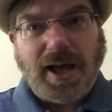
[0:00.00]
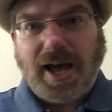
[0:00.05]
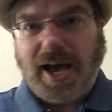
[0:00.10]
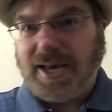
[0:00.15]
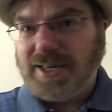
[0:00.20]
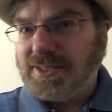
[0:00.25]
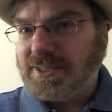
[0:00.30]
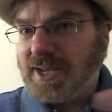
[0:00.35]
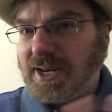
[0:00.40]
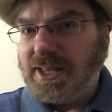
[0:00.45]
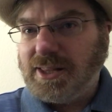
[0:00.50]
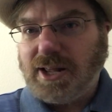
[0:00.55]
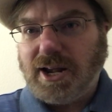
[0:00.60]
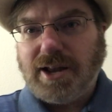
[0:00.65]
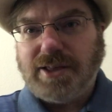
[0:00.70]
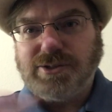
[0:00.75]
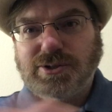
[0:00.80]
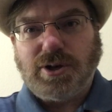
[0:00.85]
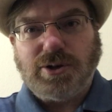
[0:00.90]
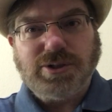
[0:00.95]
I study a lot
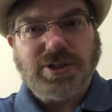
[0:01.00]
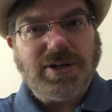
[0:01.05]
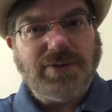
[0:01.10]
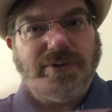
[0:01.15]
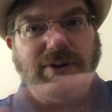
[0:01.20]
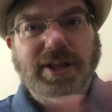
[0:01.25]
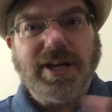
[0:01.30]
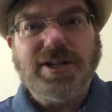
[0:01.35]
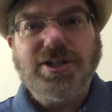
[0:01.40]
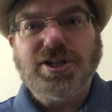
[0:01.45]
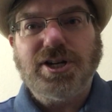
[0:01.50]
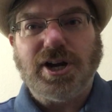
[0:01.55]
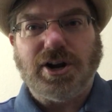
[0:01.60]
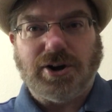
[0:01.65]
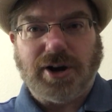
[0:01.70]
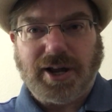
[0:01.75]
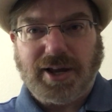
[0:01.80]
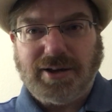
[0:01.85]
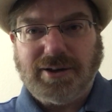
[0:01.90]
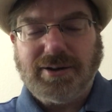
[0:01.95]
of this, all civil
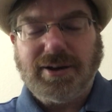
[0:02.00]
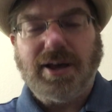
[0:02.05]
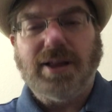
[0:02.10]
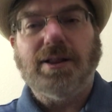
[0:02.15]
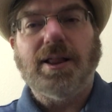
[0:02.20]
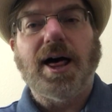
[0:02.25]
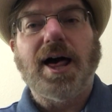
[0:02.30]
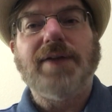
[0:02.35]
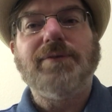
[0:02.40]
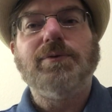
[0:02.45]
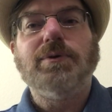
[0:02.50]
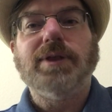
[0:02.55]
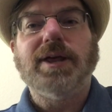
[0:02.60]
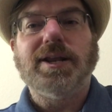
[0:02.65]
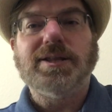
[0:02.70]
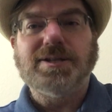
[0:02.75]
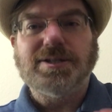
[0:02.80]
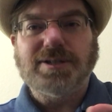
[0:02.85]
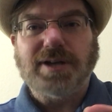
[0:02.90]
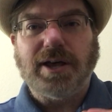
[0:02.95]
engineering, a lot
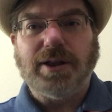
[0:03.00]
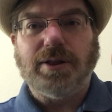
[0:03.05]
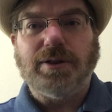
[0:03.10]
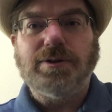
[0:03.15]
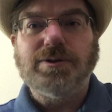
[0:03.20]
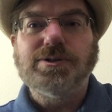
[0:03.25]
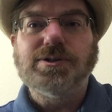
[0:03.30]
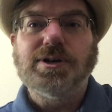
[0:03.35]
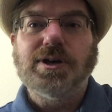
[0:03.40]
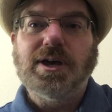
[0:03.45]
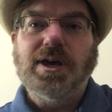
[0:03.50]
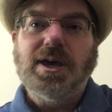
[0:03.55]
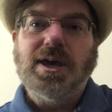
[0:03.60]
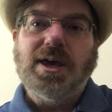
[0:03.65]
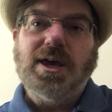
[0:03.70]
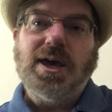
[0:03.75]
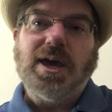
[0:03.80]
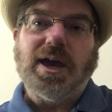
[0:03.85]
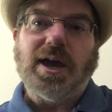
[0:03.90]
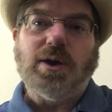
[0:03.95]
related to tunnels
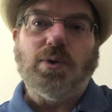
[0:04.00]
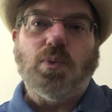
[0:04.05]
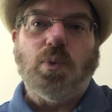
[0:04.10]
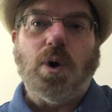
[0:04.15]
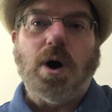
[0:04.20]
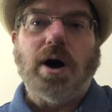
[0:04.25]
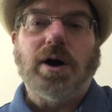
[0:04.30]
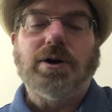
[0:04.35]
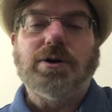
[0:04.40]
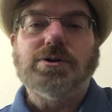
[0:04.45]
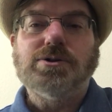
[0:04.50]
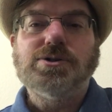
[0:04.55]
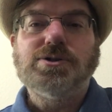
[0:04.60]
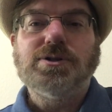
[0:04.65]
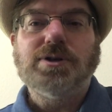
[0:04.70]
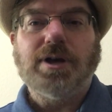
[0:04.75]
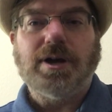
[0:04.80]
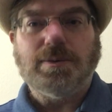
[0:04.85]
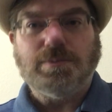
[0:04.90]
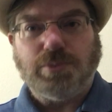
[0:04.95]
and
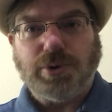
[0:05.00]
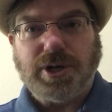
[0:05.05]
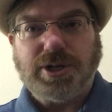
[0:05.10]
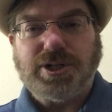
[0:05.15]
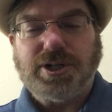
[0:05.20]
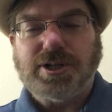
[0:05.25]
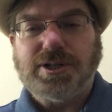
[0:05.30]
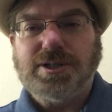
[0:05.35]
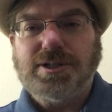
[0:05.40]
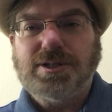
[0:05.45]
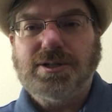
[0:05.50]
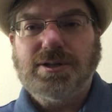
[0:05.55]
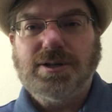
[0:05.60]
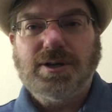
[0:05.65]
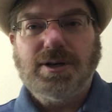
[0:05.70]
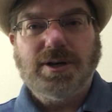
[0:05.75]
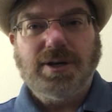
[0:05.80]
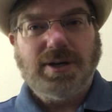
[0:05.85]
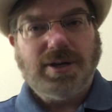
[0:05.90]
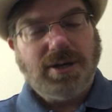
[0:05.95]
waters and bridges
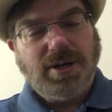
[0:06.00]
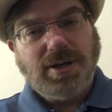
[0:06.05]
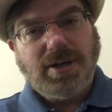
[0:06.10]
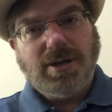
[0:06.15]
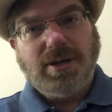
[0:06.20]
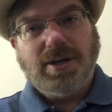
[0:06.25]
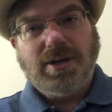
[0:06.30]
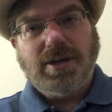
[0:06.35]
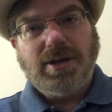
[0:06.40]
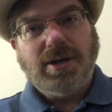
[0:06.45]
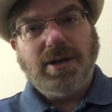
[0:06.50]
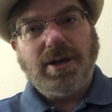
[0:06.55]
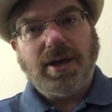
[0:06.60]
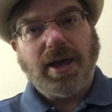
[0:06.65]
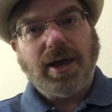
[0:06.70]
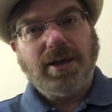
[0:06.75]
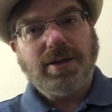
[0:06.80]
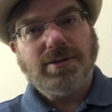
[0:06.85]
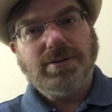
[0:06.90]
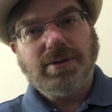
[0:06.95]

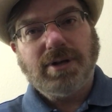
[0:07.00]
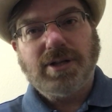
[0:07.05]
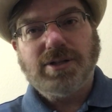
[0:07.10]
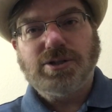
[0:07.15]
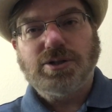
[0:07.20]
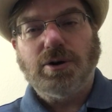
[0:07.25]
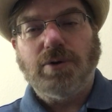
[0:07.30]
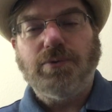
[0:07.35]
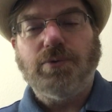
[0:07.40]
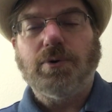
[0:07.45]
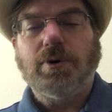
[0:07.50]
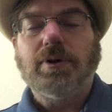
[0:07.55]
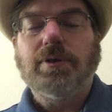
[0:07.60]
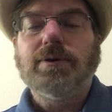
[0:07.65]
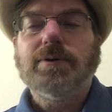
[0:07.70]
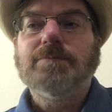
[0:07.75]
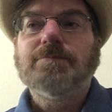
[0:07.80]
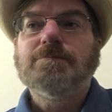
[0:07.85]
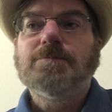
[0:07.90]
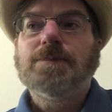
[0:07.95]
and so forth.
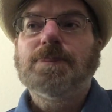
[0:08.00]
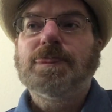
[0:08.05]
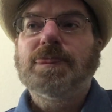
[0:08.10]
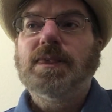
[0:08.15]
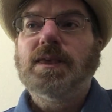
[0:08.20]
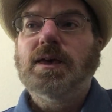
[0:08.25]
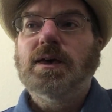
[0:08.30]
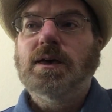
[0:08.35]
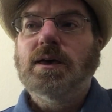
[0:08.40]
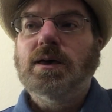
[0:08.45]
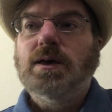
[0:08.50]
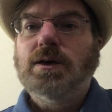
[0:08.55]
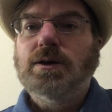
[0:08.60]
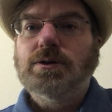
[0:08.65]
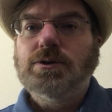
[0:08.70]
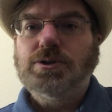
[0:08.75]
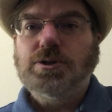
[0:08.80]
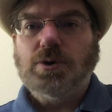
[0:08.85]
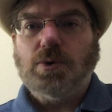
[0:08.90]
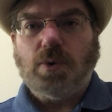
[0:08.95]

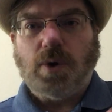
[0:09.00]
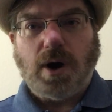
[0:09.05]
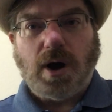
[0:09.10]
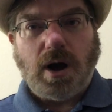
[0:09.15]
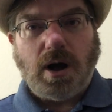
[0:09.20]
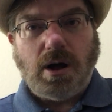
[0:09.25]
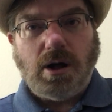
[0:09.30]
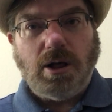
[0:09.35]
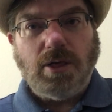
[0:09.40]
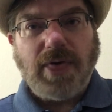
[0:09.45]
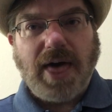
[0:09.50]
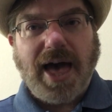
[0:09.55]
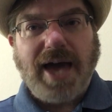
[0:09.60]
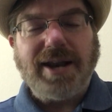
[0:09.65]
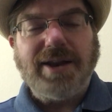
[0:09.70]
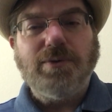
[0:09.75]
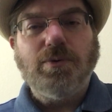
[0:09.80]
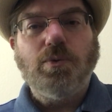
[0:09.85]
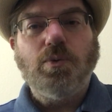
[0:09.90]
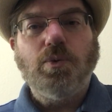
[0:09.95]
So all
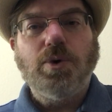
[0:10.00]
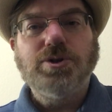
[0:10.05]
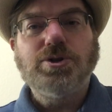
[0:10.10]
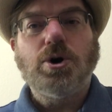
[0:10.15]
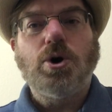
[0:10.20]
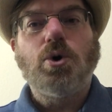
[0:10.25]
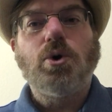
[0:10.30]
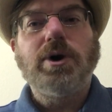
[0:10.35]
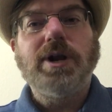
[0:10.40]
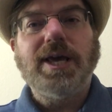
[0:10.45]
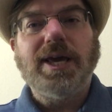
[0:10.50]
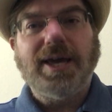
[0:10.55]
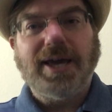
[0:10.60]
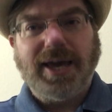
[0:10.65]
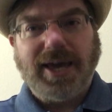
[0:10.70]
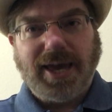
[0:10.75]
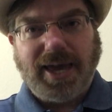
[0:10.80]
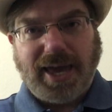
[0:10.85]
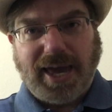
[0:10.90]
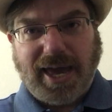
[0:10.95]
that was
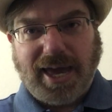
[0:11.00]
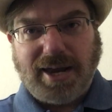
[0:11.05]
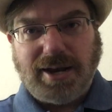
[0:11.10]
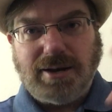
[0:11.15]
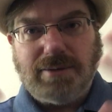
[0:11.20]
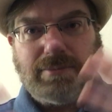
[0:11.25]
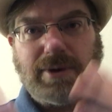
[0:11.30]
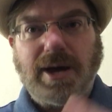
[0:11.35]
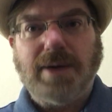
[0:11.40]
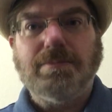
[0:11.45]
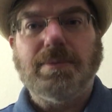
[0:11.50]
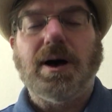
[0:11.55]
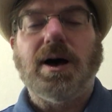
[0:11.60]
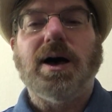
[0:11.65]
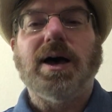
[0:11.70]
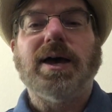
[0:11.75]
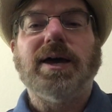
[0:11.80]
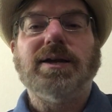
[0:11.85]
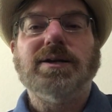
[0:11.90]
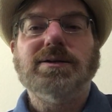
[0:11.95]
already in my
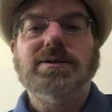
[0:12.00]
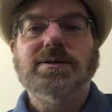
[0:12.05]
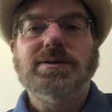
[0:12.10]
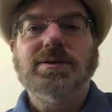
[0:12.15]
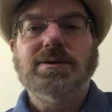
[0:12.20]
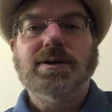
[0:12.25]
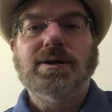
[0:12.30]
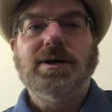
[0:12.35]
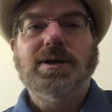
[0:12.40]
mind,